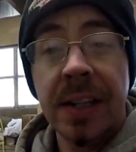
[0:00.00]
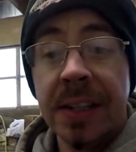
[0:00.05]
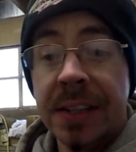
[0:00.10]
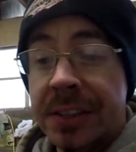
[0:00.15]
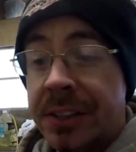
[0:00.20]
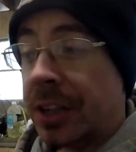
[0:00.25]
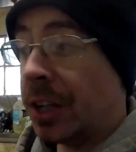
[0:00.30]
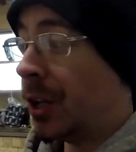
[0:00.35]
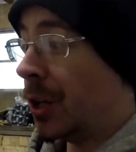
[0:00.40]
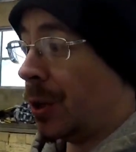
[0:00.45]

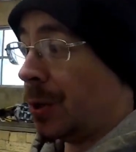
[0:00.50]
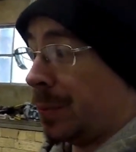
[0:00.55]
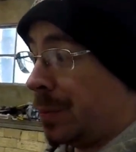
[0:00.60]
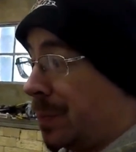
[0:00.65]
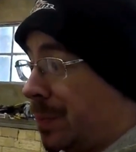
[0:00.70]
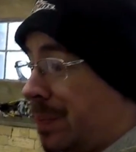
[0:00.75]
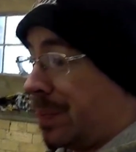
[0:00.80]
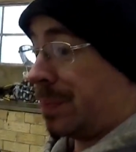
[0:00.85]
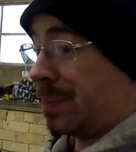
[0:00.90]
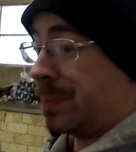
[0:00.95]
So
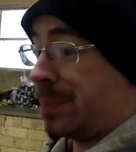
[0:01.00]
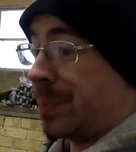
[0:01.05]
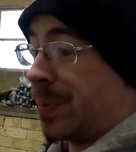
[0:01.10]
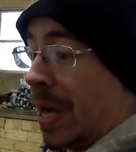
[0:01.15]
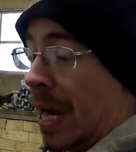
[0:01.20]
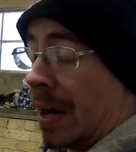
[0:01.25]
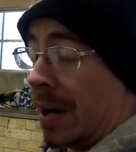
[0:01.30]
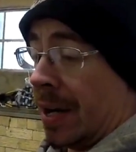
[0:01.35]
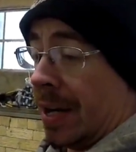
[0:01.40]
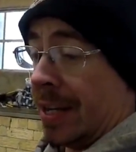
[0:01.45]

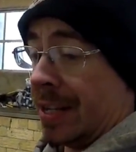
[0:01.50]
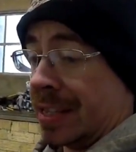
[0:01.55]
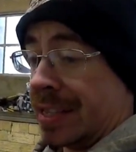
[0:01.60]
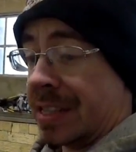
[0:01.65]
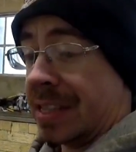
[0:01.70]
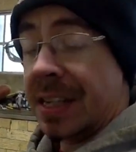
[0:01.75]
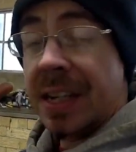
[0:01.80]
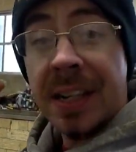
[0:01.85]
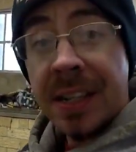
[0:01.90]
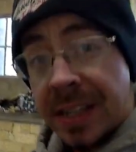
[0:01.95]
there
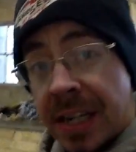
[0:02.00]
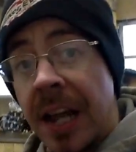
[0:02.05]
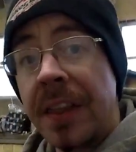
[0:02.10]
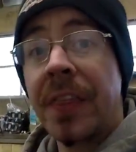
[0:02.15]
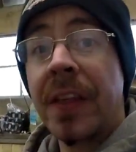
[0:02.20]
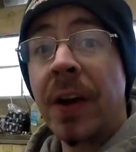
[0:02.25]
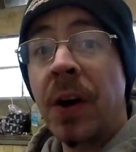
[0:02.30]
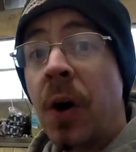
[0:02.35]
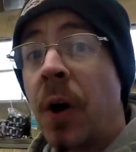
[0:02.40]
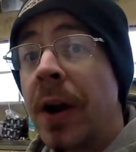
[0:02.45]
is
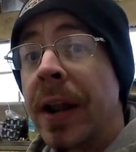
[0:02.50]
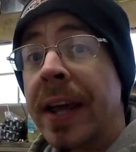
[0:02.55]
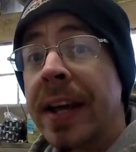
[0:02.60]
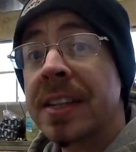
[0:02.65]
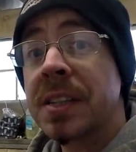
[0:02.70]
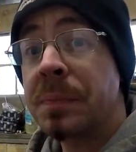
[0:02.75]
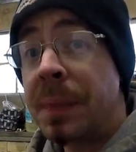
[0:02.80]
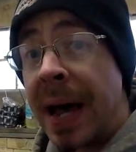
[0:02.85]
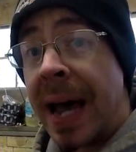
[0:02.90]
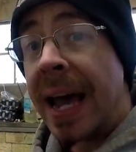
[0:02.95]
nothing holding
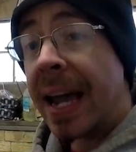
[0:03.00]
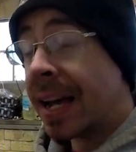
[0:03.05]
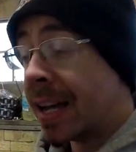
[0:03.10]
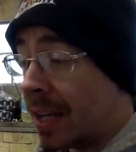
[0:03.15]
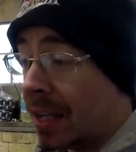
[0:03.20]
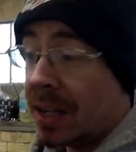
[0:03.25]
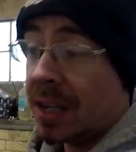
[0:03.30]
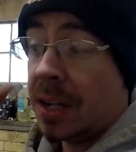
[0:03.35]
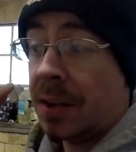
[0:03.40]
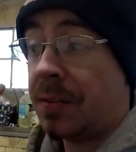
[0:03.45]
us back
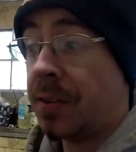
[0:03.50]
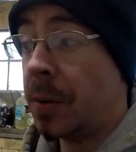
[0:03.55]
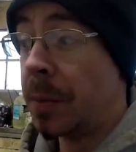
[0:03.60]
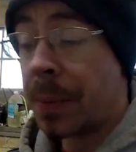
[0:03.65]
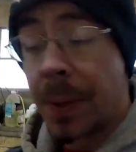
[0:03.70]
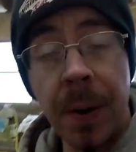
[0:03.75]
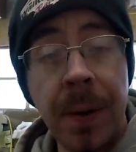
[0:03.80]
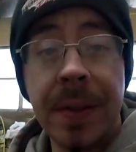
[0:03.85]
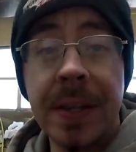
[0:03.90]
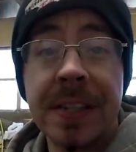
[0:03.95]
from
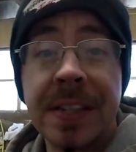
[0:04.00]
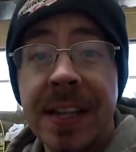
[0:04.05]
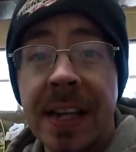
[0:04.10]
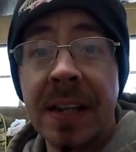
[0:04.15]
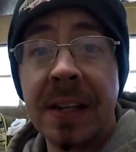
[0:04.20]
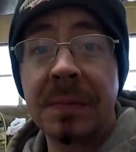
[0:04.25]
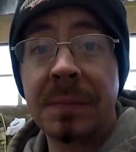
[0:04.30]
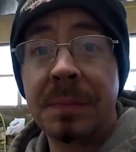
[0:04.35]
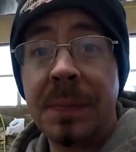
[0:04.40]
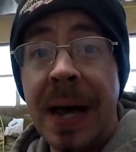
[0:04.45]
throwing this
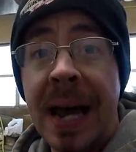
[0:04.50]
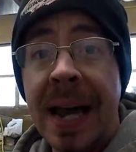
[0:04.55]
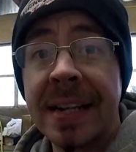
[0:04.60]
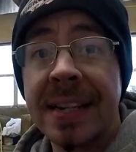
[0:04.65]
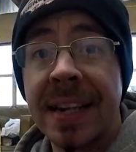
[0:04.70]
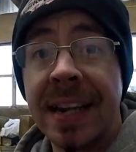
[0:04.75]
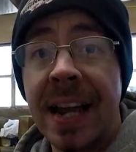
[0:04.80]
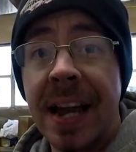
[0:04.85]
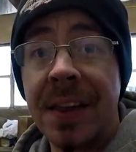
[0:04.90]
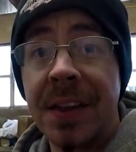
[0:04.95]
thing back
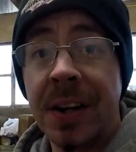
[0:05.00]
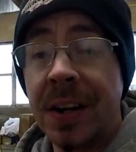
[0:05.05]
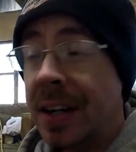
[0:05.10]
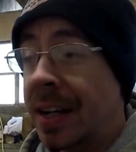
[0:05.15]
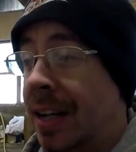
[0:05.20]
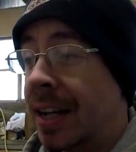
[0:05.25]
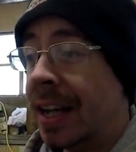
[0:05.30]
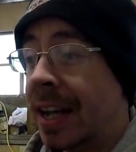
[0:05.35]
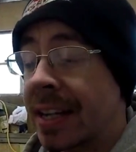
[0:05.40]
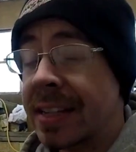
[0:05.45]
together
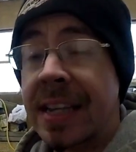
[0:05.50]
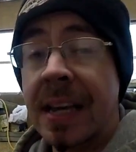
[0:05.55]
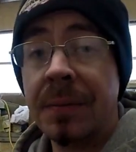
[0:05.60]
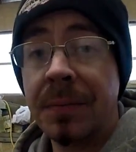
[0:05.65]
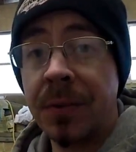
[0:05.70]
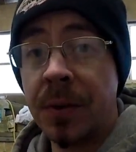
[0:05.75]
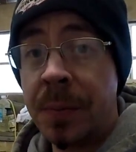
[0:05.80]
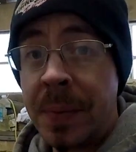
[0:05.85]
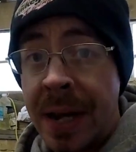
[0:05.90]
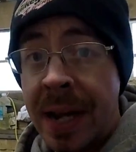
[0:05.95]
except
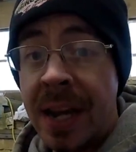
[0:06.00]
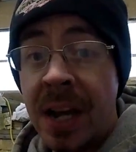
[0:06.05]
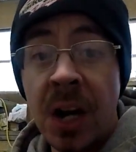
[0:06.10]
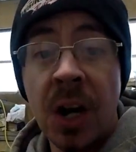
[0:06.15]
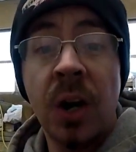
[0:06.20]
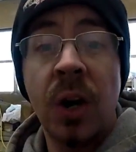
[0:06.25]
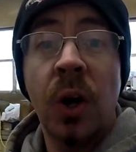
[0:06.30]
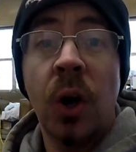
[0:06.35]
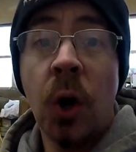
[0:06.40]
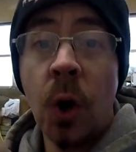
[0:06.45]
for me
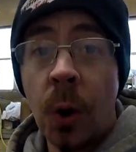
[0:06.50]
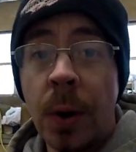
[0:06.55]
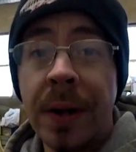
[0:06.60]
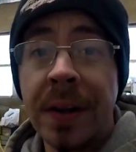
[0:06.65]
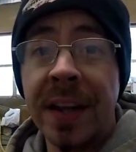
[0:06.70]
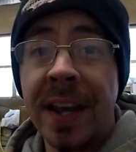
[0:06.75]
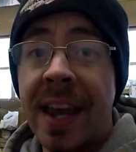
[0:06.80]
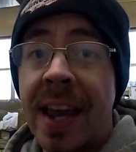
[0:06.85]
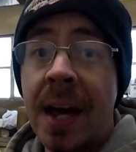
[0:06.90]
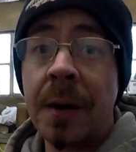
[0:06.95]
holding
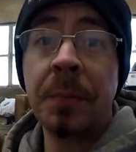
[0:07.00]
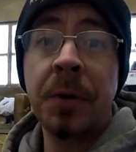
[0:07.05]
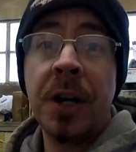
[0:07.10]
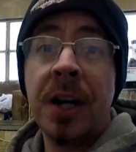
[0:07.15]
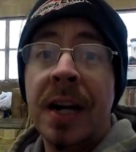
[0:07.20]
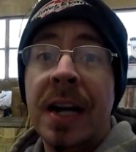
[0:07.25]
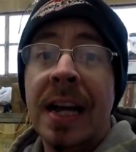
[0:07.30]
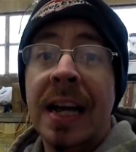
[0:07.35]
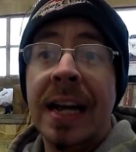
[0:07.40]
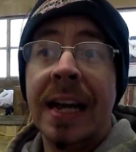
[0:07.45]
the
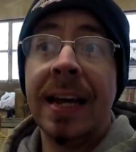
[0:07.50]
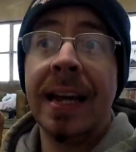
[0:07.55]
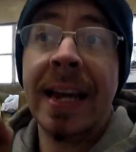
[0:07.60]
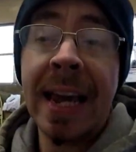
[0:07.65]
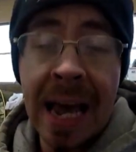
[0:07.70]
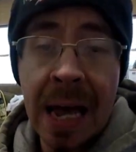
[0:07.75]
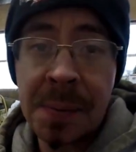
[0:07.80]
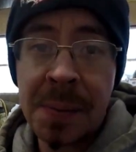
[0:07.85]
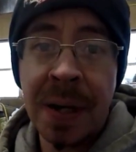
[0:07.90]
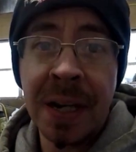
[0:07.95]
camera,
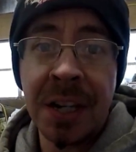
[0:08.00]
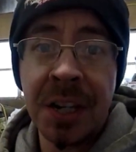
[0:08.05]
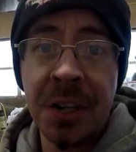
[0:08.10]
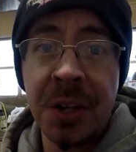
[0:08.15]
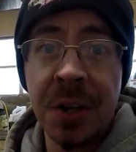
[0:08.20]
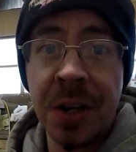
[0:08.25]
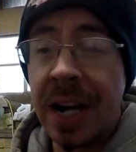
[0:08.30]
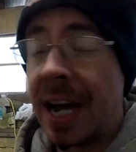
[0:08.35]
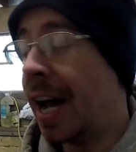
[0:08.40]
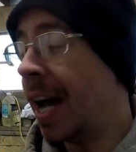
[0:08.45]
gabbing to
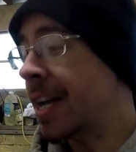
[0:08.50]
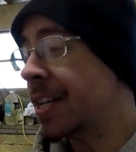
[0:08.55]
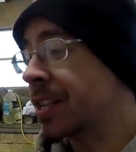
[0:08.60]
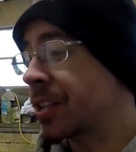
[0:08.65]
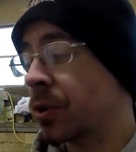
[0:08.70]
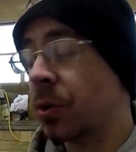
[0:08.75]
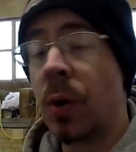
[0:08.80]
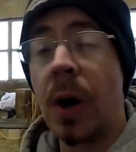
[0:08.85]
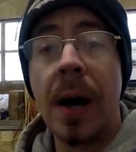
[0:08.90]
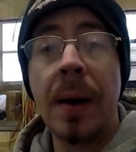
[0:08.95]
you guys.
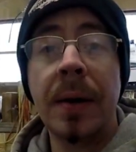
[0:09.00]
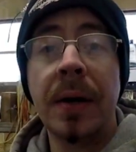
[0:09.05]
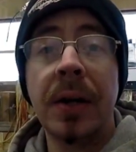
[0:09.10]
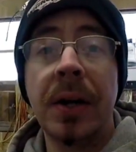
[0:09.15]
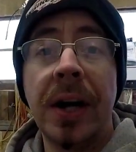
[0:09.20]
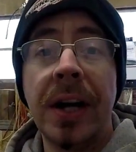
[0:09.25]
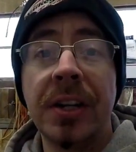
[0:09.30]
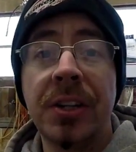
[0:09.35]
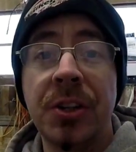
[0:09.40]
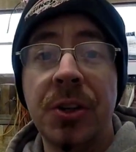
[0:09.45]
So I'm
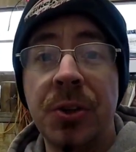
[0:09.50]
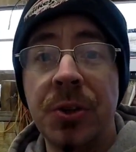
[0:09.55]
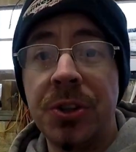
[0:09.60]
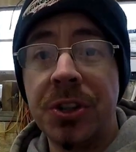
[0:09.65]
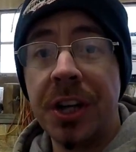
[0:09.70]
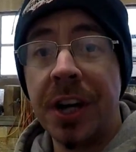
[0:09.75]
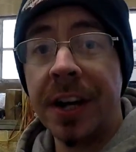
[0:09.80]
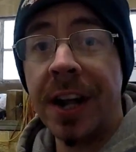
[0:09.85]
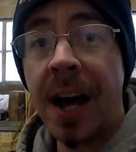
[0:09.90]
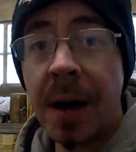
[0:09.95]
going to
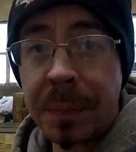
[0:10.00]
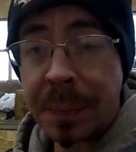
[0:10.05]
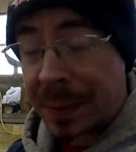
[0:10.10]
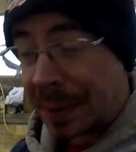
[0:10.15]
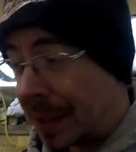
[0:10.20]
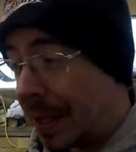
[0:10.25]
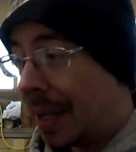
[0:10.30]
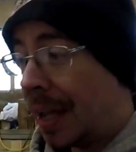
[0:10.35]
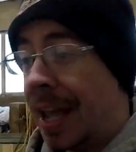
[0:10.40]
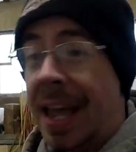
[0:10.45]
shut up
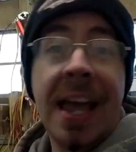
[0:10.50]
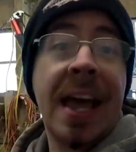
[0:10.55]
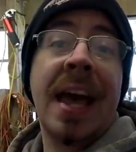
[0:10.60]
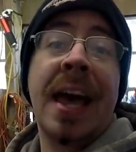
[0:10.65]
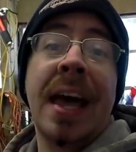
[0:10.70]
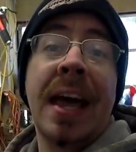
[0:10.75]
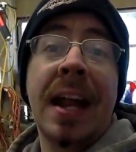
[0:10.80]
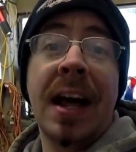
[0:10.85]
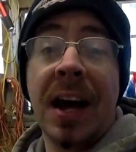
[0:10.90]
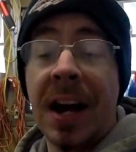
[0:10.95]

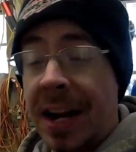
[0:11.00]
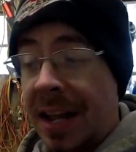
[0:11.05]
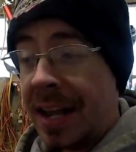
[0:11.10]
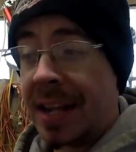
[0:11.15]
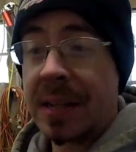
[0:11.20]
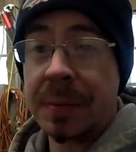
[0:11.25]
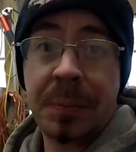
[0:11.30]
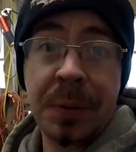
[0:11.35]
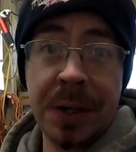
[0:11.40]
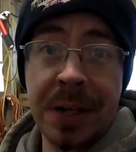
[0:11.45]
and I'm going to
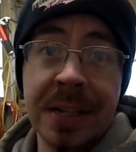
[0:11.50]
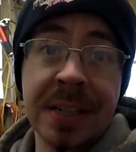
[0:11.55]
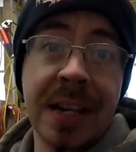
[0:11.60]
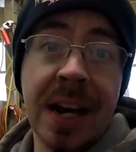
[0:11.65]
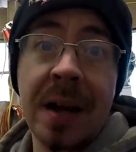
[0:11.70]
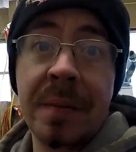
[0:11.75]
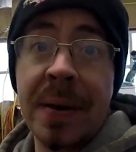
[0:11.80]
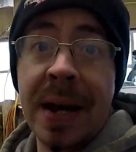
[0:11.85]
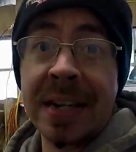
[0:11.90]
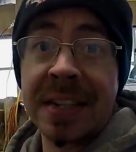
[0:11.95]
get to putting this
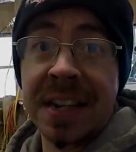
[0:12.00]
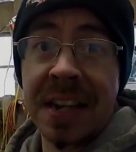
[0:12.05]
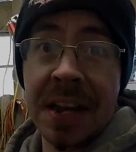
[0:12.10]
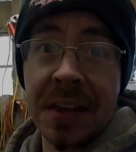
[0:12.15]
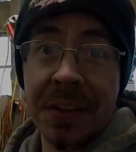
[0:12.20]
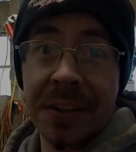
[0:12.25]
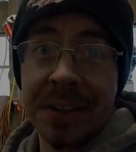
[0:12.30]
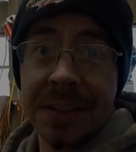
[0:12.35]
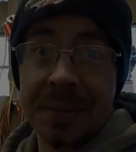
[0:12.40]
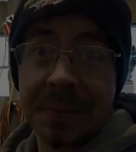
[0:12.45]
guy back
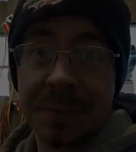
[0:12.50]
together.